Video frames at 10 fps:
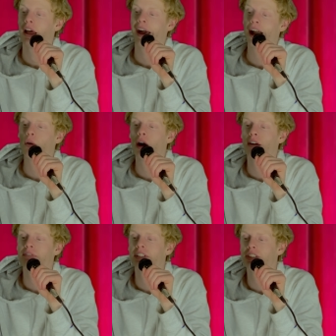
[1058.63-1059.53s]
How
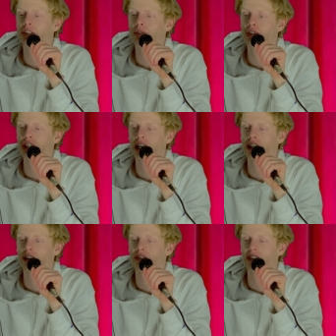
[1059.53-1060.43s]
often do you share
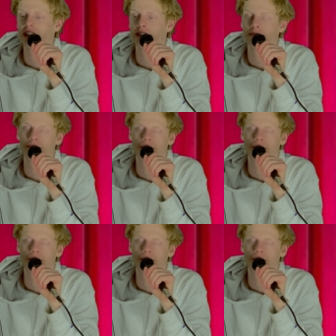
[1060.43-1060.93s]
your feelings?